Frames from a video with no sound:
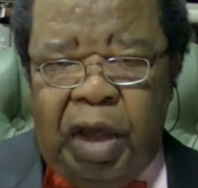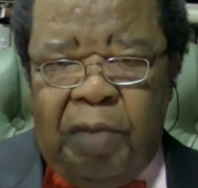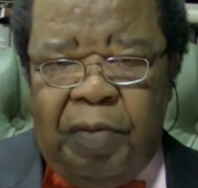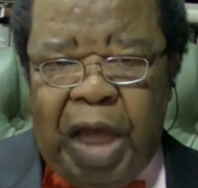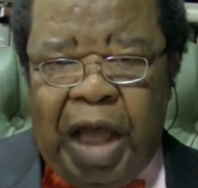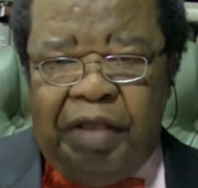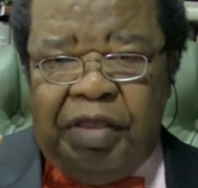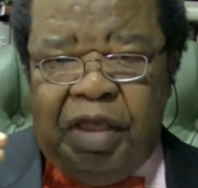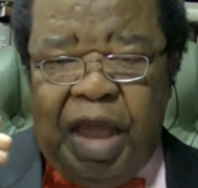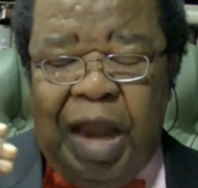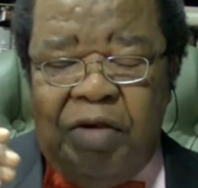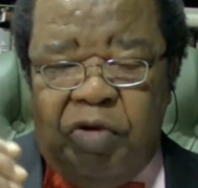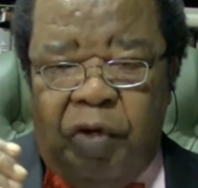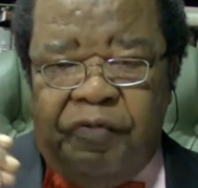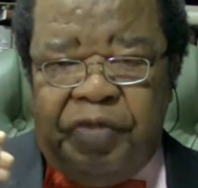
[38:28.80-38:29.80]
at the
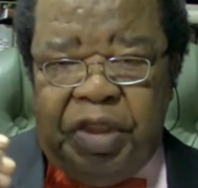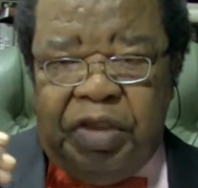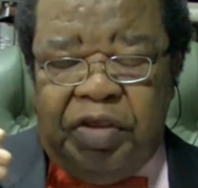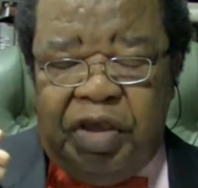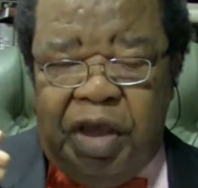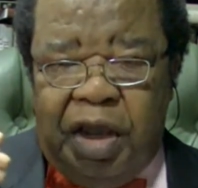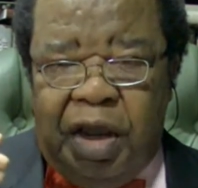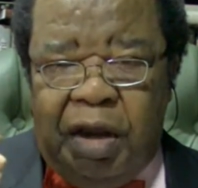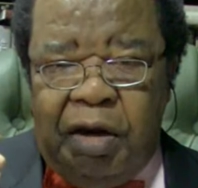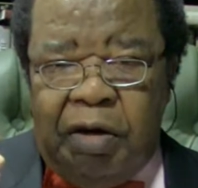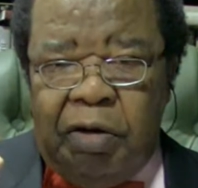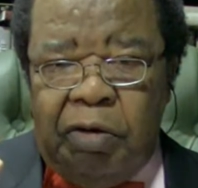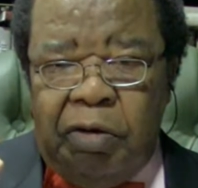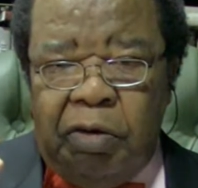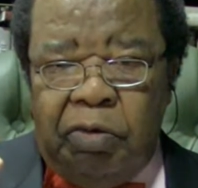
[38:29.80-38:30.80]
end of the year,
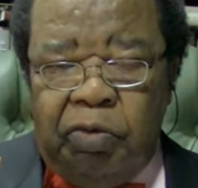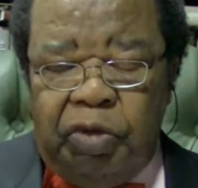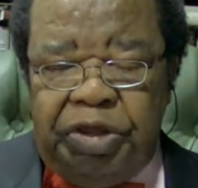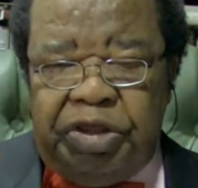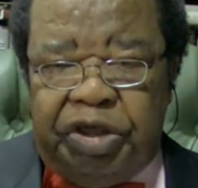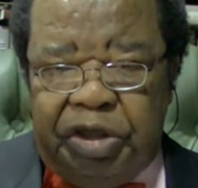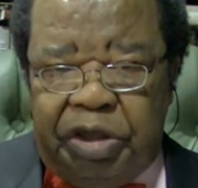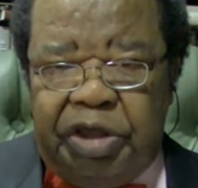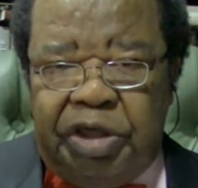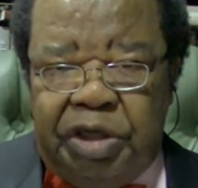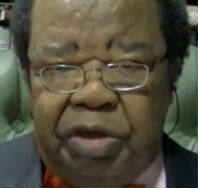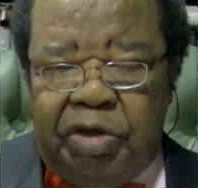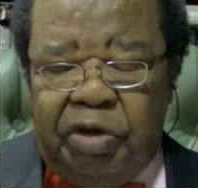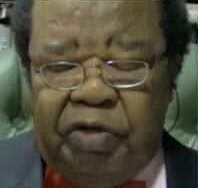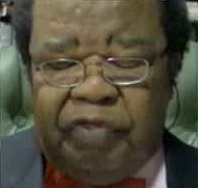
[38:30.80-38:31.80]
which
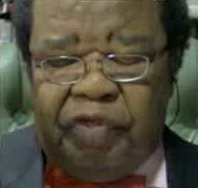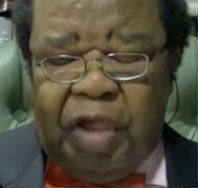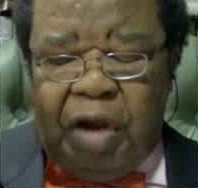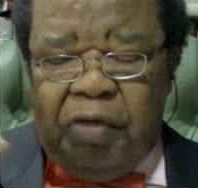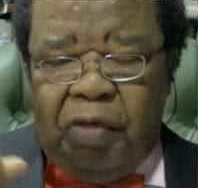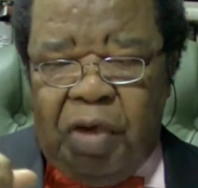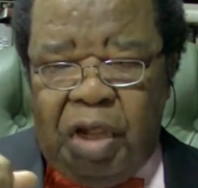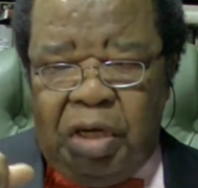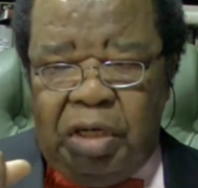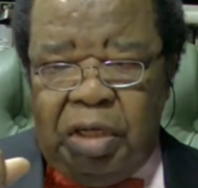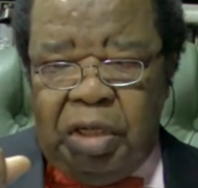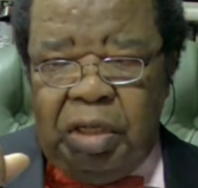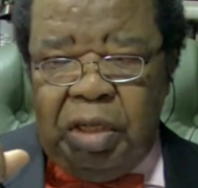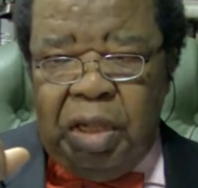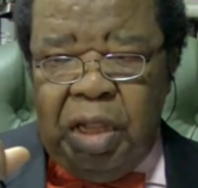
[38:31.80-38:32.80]
he does
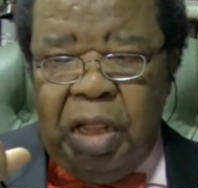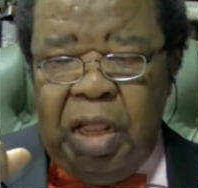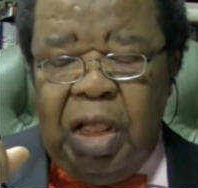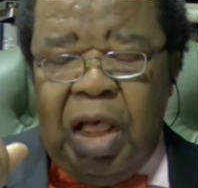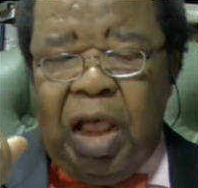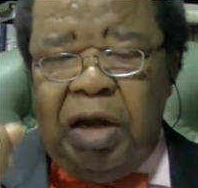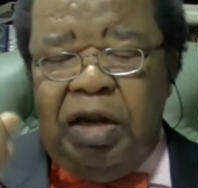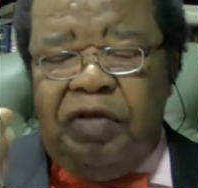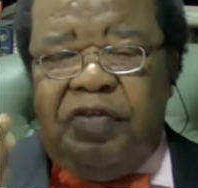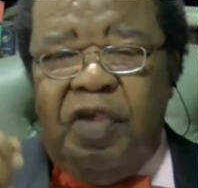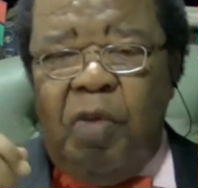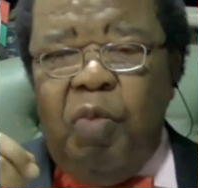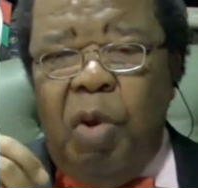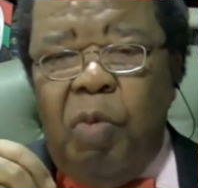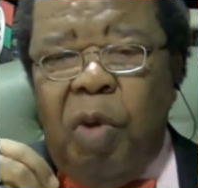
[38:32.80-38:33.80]
annually. And he
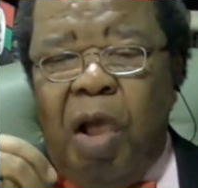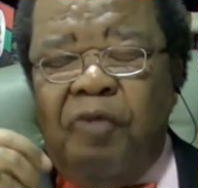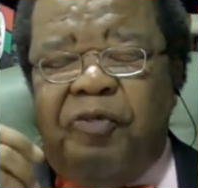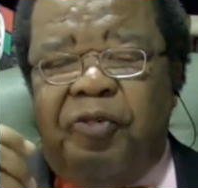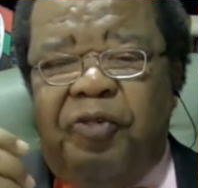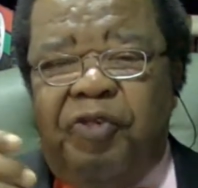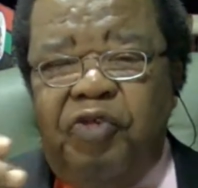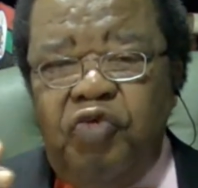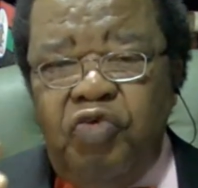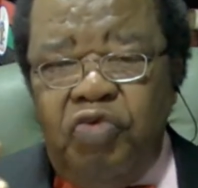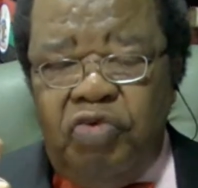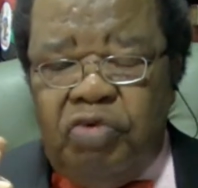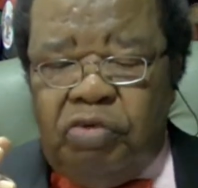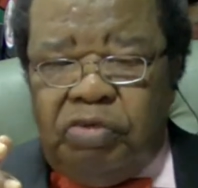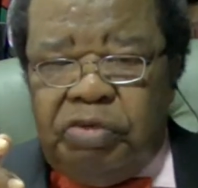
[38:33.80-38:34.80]
said, we were
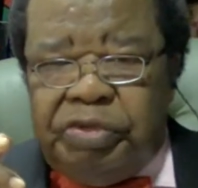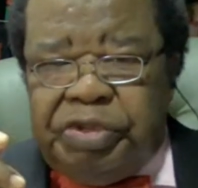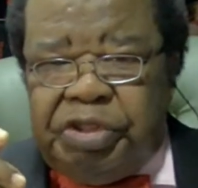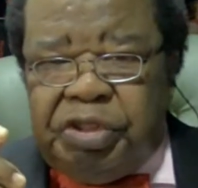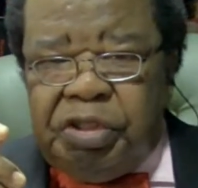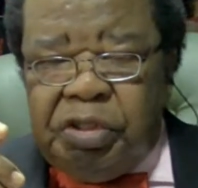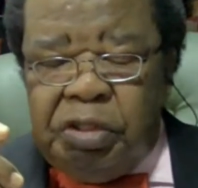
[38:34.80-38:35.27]
fooled.